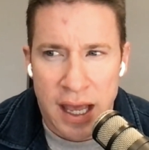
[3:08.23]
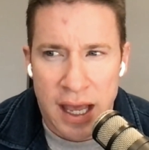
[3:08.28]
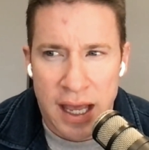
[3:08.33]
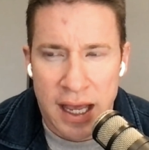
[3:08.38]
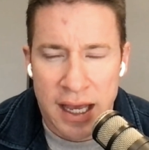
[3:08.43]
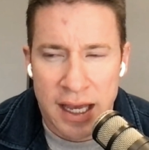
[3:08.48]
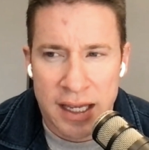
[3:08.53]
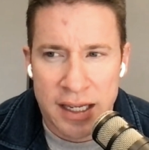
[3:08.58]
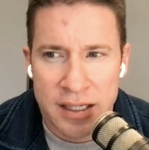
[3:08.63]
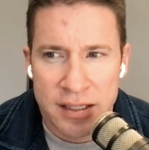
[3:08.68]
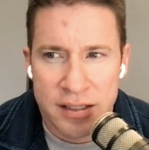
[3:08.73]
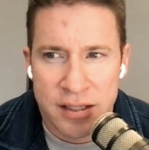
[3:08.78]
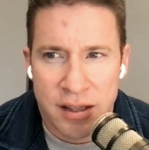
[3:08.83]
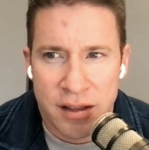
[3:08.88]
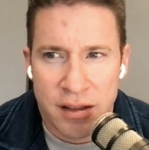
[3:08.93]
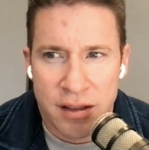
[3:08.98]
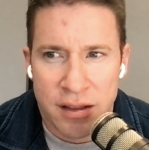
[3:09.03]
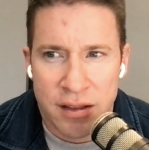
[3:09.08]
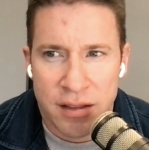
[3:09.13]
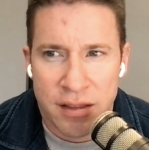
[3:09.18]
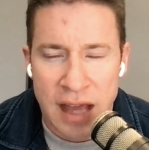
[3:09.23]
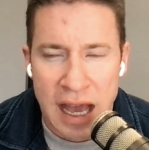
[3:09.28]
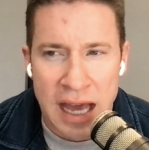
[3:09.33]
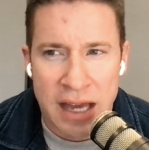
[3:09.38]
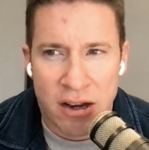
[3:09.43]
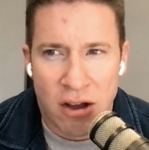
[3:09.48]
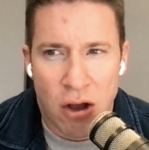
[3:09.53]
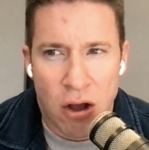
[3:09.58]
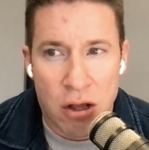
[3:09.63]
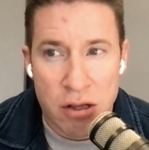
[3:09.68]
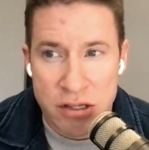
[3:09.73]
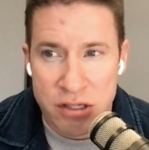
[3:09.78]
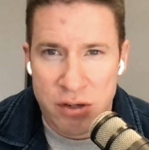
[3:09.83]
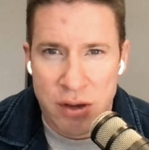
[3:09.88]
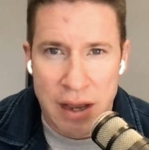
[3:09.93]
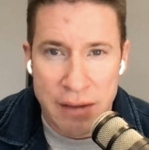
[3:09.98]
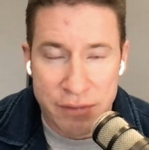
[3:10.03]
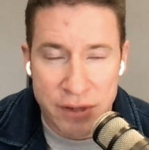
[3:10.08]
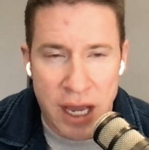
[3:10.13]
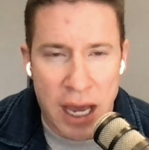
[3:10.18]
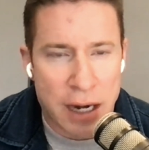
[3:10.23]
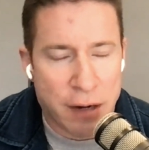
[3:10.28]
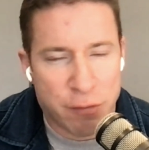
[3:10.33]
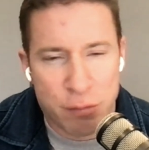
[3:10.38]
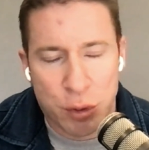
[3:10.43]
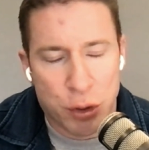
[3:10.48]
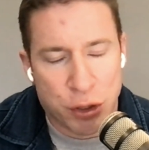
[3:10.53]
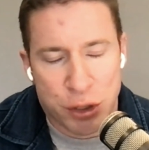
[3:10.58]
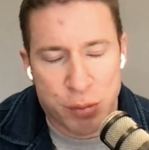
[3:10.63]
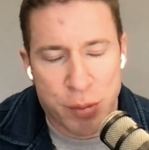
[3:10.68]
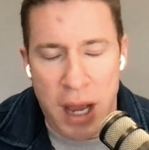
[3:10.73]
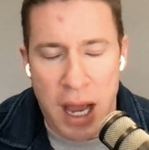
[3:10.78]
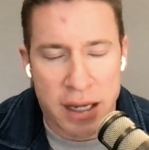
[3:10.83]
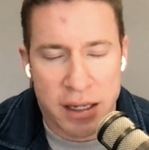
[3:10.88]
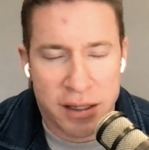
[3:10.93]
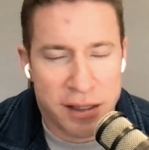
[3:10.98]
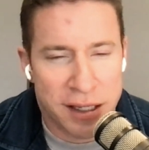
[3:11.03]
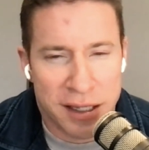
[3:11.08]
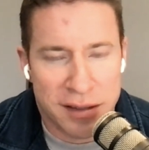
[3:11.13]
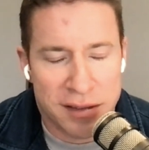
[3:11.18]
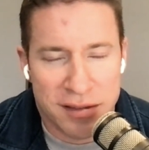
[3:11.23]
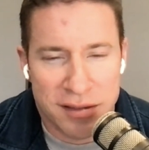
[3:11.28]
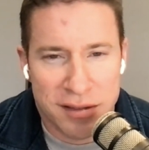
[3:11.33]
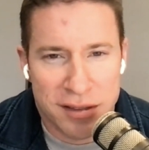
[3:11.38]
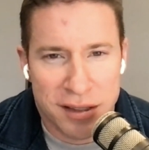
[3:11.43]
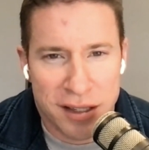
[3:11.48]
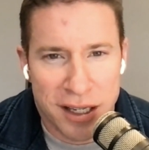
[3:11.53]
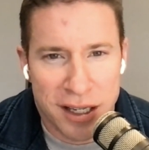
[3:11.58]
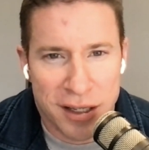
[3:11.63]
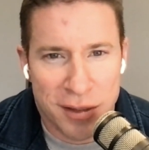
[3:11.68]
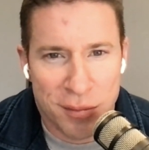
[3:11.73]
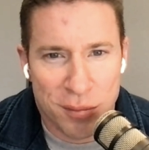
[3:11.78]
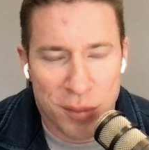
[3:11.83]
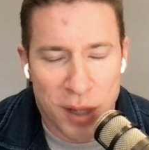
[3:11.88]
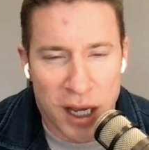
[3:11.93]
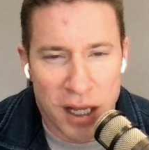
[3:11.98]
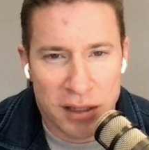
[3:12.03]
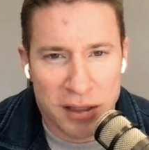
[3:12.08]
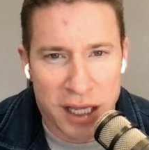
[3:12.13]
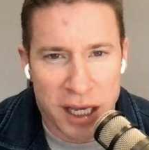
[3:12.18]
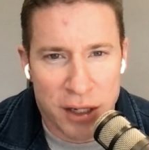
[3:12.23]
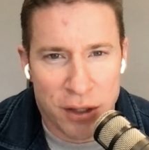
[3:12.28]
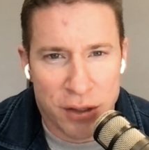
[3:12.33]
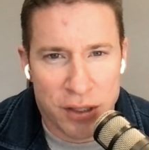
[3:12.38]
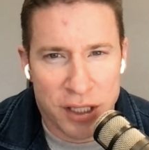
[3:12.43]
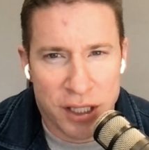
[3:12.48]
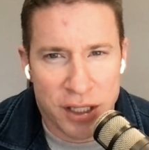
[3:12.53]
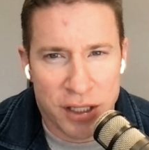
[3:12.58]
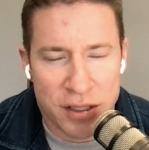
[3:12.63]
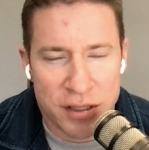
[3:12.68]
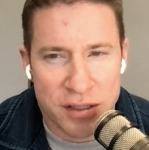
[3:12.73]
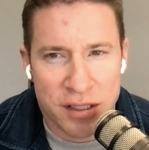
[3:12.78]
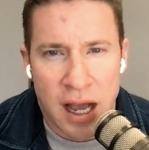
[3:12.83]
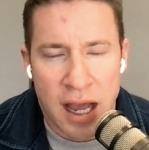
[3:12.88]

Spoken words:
And that also I've kind of pushed back against in my later years.